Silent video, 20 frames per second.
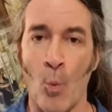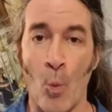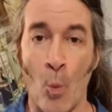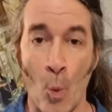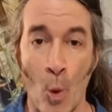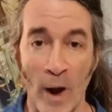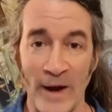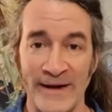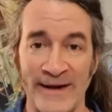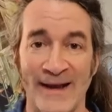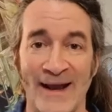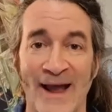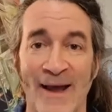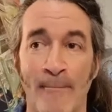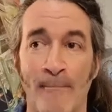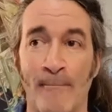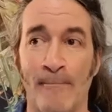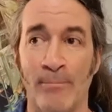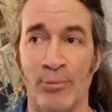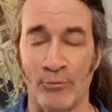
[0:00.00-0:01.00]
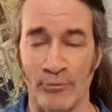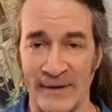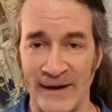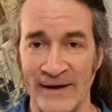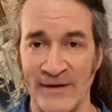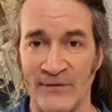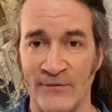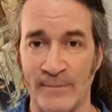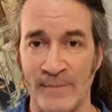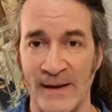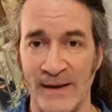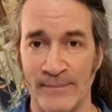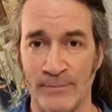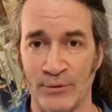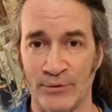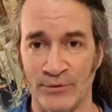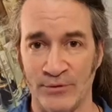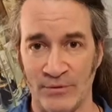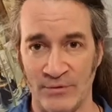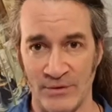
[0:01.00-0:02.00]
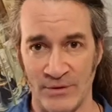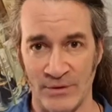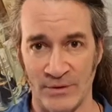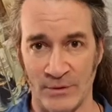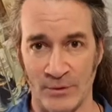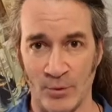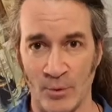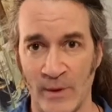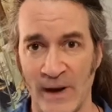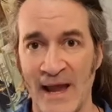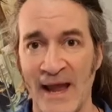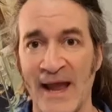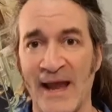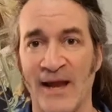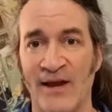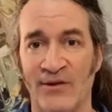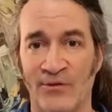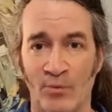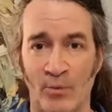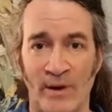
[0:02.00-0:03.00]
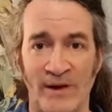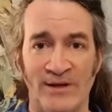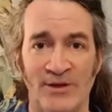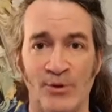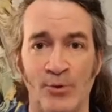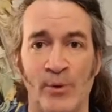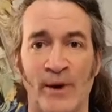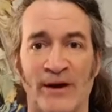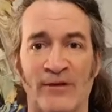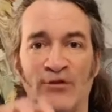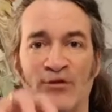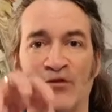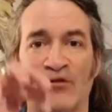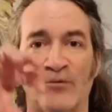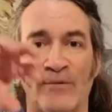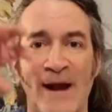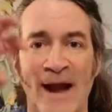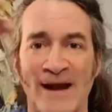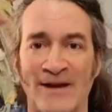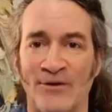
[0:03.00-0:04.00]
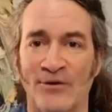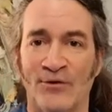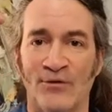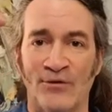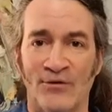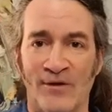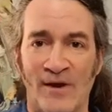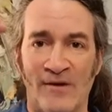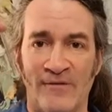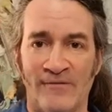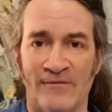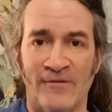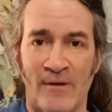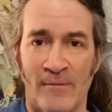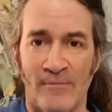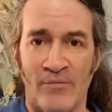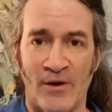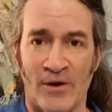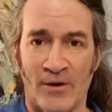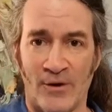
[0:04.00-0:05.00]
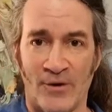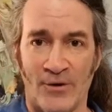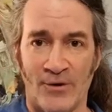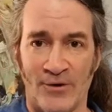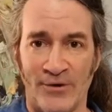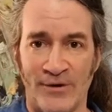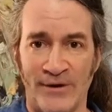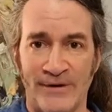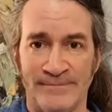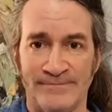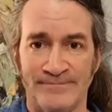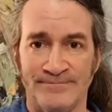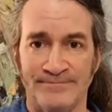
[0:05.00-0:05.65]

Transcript: What brings people to you is when you extract yourself from the herd